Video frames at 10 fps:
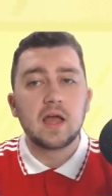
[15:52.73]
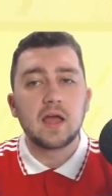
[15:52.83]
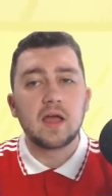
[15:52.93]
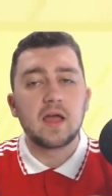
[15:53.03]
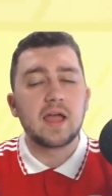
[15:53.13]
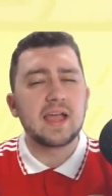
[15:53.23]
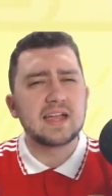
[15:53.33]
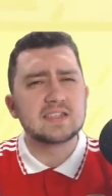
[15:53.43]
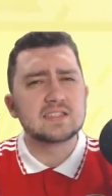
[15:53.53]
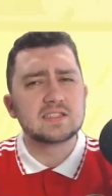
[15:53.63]
uh,
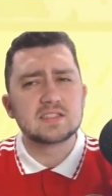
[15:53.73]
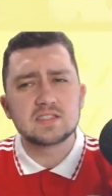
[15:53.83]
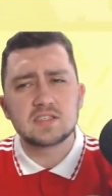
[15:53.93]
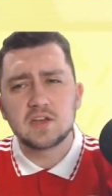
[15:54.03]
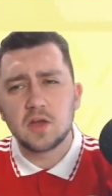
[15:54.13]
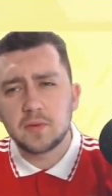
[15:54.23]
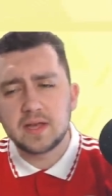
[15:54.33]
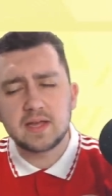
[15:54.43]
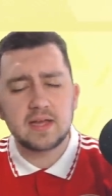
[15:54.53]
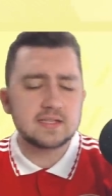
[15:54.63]
it's you know
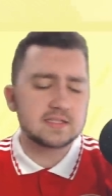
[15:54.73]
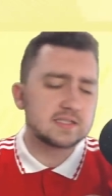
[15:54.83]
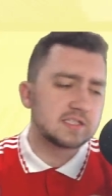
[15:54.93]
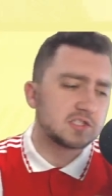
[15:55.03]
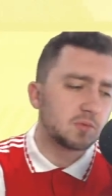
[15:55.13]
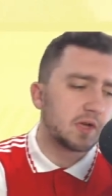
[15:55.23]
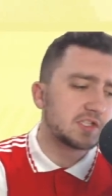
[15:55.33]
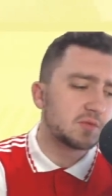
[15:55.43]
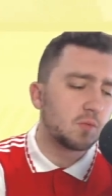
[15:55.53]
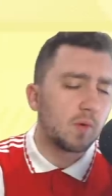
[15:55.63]
it, it's the
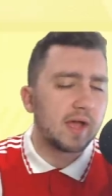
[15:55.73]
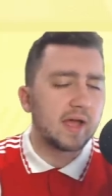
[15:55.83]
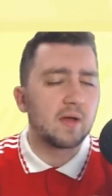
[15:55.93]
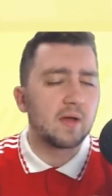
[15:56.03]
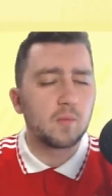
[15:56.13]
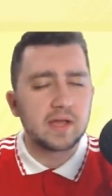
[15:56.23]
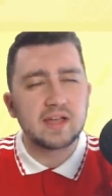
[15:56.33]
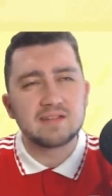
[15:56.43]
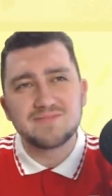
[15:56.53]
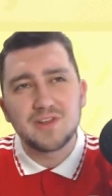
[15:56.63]
situation where
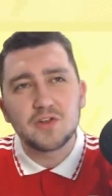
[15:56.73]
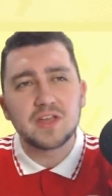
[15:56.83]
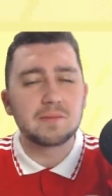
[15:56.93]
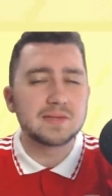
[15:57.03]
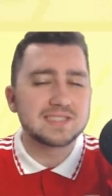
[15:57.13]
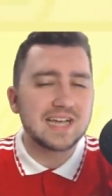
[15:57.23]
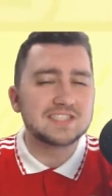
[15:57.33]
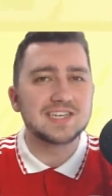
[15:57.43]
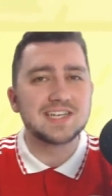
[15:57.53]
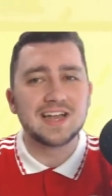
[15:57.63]
we're looking
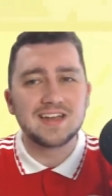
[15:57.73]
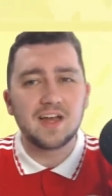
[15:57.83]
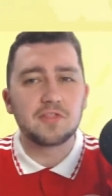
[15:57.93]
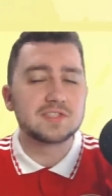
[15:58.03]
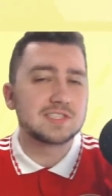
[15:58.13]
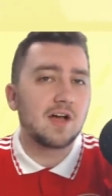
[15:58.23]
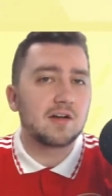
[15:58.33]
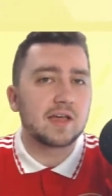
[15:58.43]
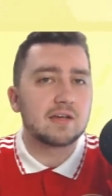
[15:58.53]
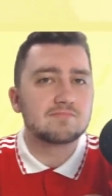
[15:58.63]
potentially at another
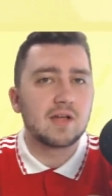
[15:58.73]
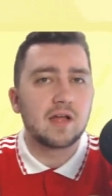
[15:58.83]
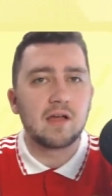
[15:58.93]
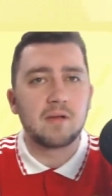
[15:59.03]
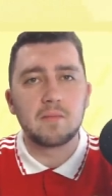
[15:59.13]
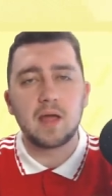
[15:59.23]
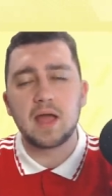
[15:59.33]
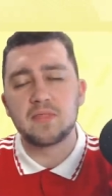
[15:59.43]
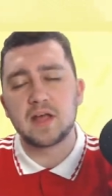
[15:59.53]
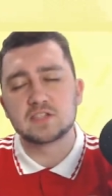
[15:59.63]
target, um,
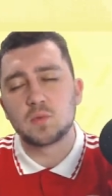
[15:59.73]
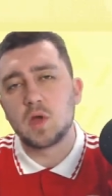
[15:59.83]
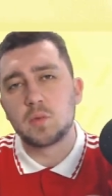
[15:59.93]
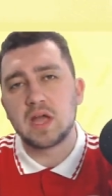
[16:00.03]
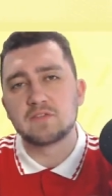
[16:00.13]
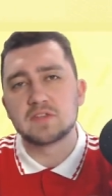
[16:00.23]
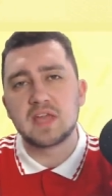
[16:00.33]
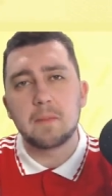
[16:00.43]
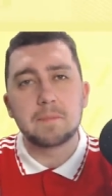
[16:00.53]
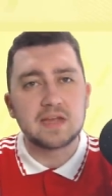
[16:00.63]
and that's why we haven't
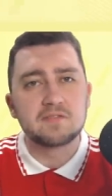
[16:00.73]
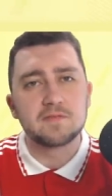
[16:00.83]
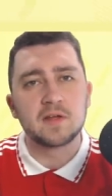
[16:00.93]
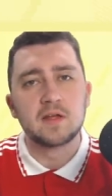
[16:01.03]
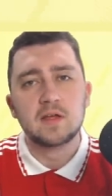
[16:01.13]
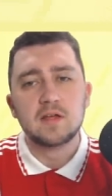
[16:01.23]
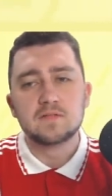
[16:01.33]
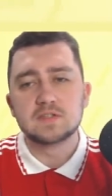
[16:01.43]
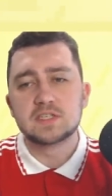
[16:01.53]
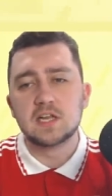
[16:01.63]
yet bid for
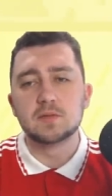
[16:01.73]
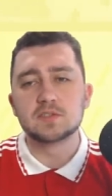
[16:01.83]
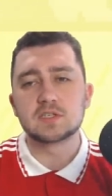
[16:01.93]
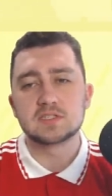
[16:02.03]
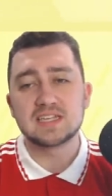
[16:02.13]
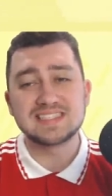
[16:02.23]
for Tielemans because there's